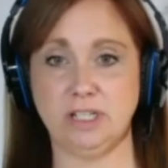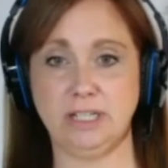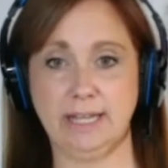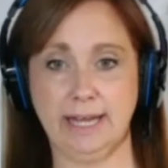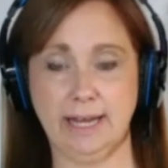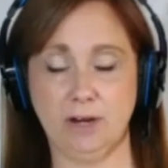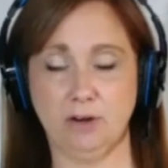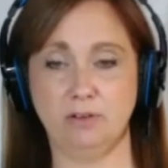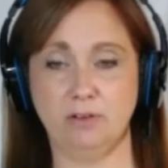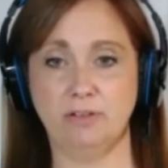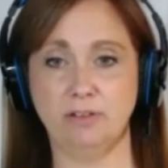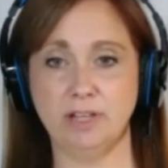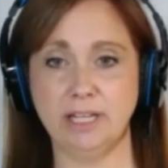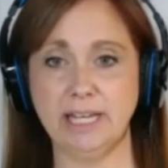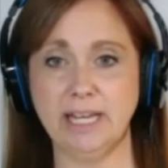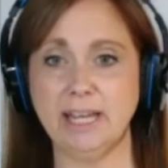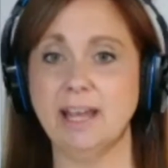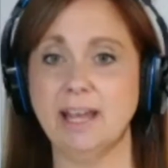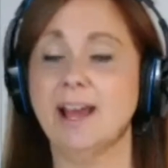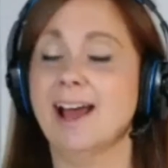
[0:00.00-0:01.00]

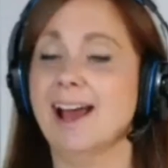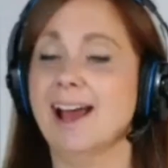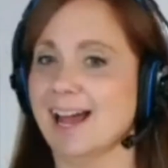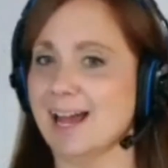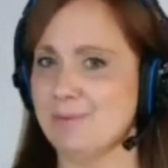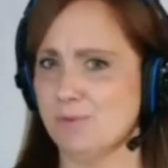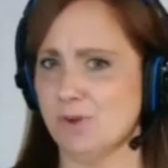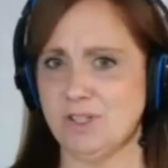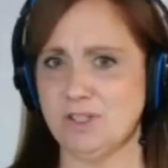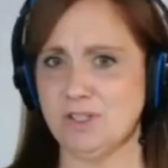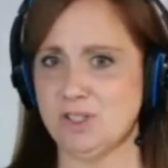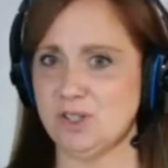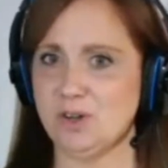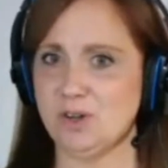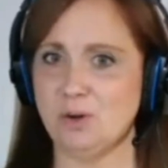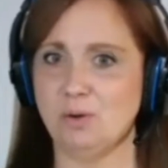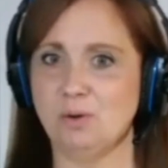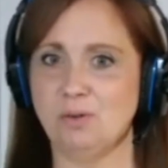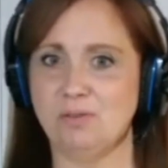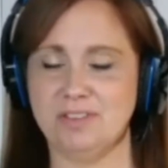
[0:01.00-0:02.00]
carefully. I'm going to
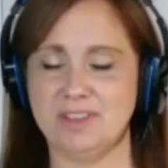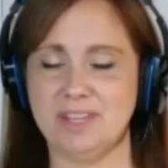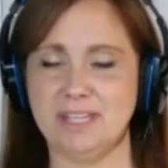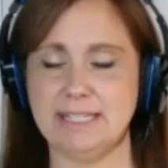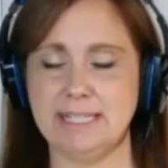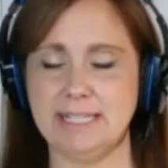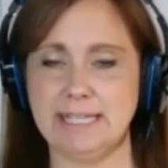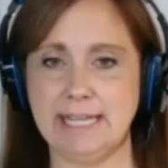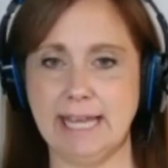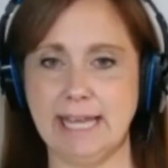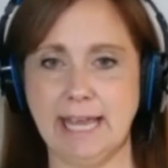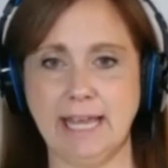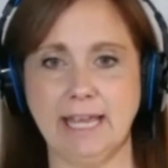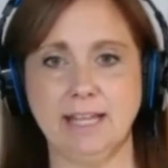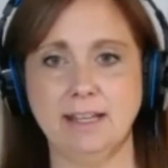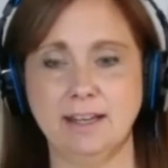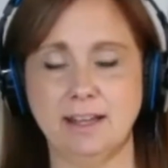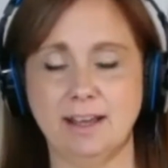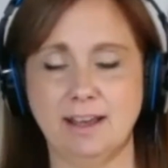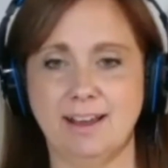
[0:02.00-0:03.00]
go over this
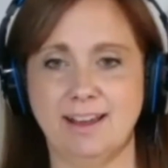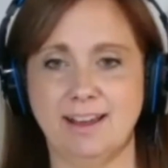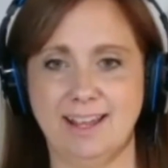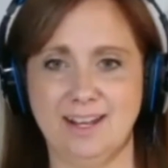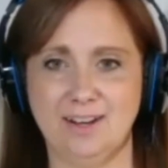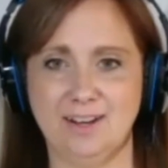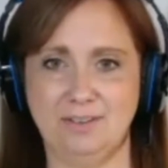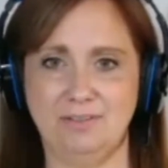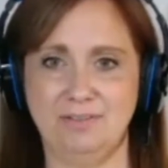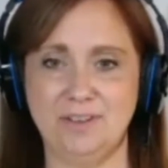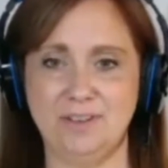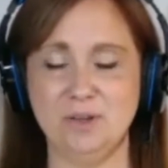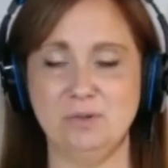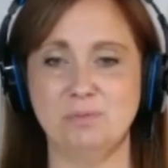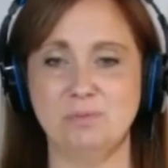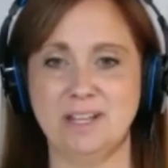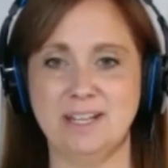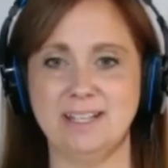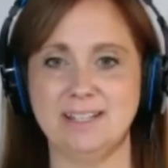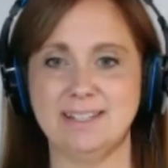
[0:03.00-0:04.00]
again in a few
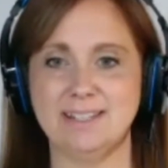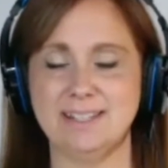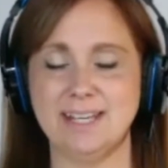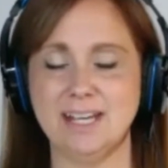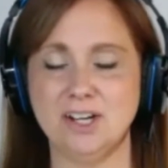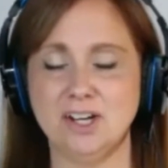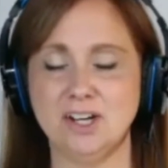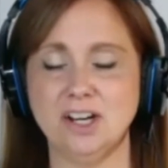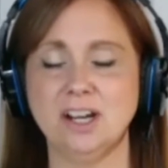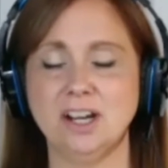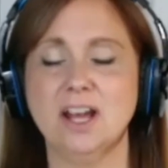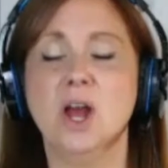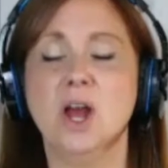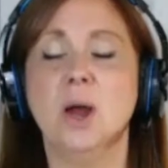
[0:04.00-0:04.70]
minutes here,